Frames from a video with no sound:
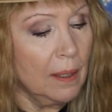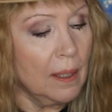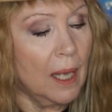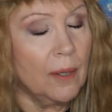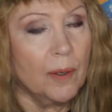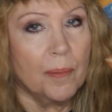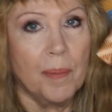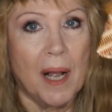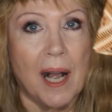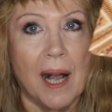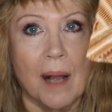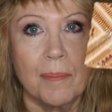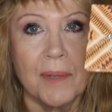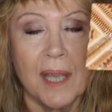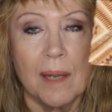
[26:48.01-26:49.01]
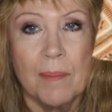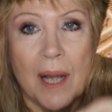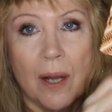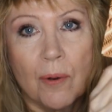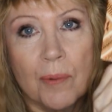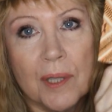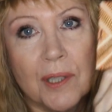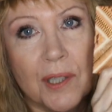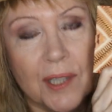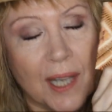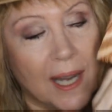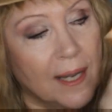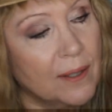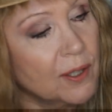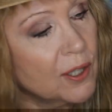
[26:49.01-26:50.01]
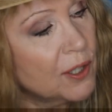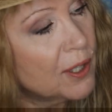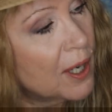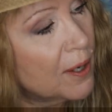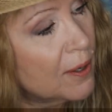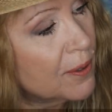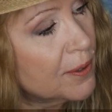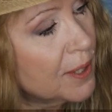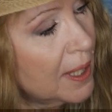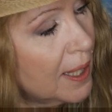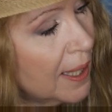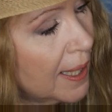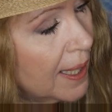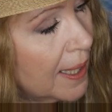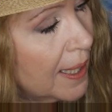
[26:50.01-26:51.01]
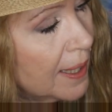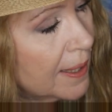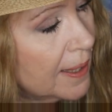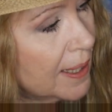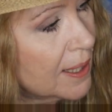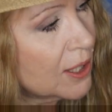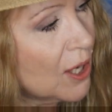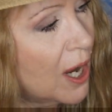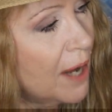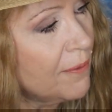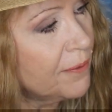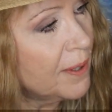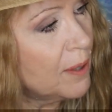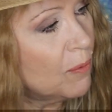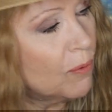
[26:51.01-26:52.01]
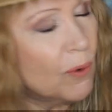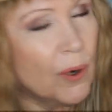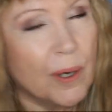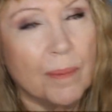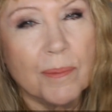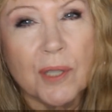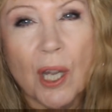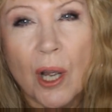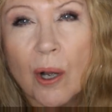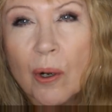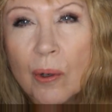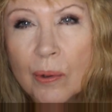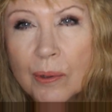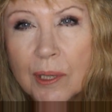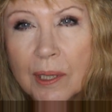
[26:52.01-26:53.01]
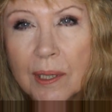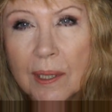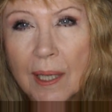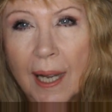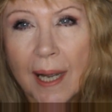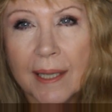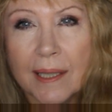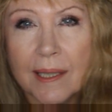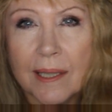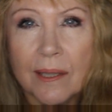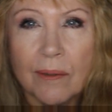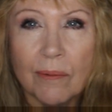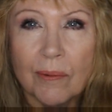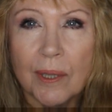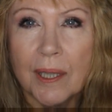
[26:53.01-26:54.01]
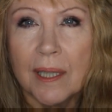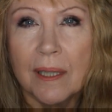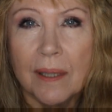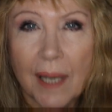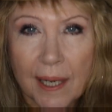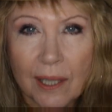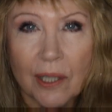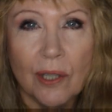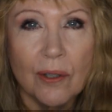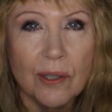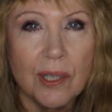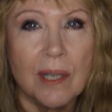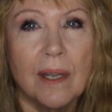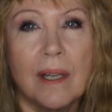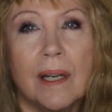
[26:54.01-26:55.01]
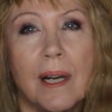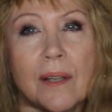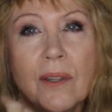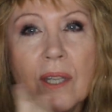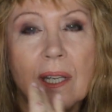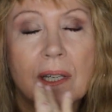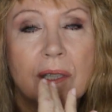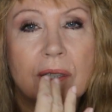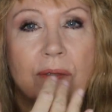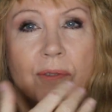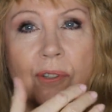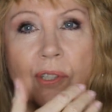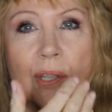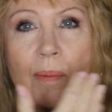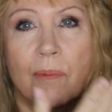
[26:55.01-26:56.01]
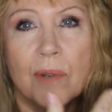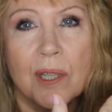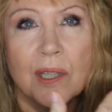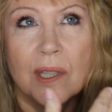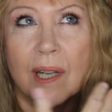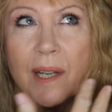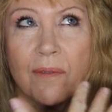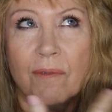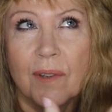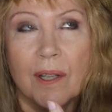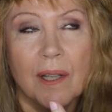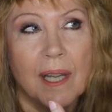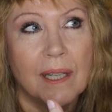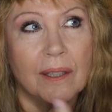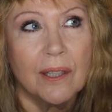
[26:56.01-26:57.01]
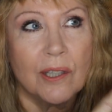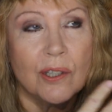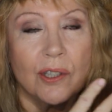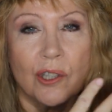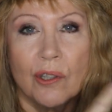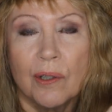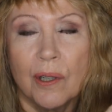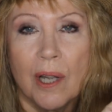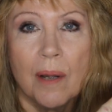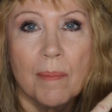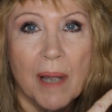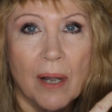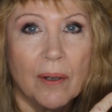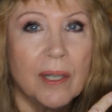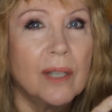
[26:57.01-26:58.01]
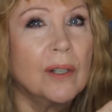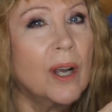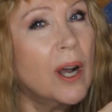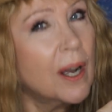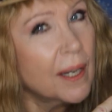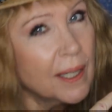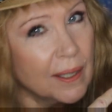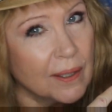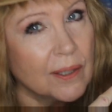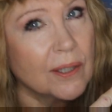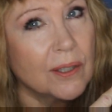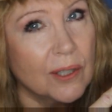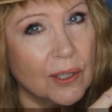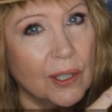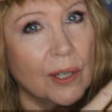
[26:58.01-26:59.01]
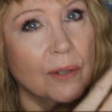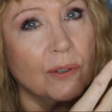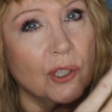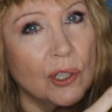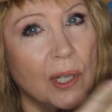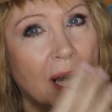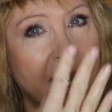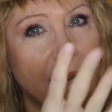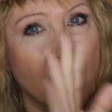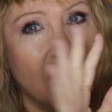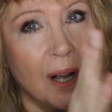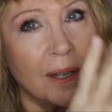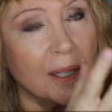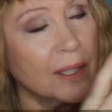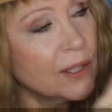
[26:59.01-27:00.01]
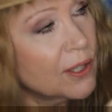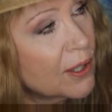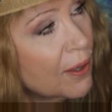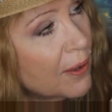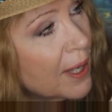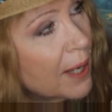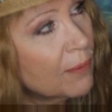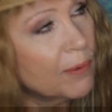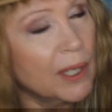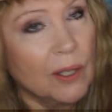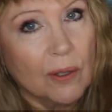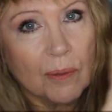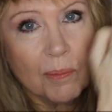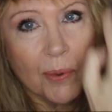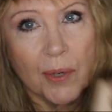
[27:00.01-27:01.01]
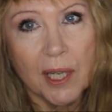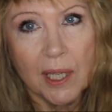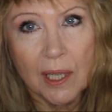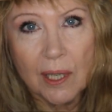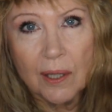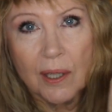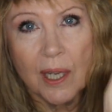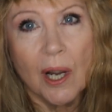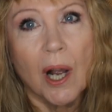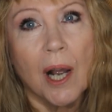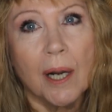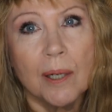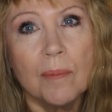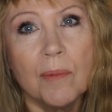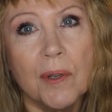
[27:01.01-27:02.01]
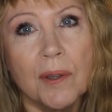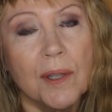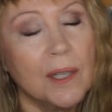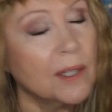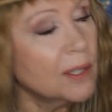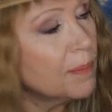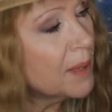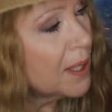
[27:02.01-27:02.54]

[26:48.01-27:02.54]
ColourPop came out with Sandstone, and it's awfully warm toned. I didn't really like using it. I think it's, for some reason, I feel like this should have come out in August, you know, July, August, so that we could bring in the autumn with this,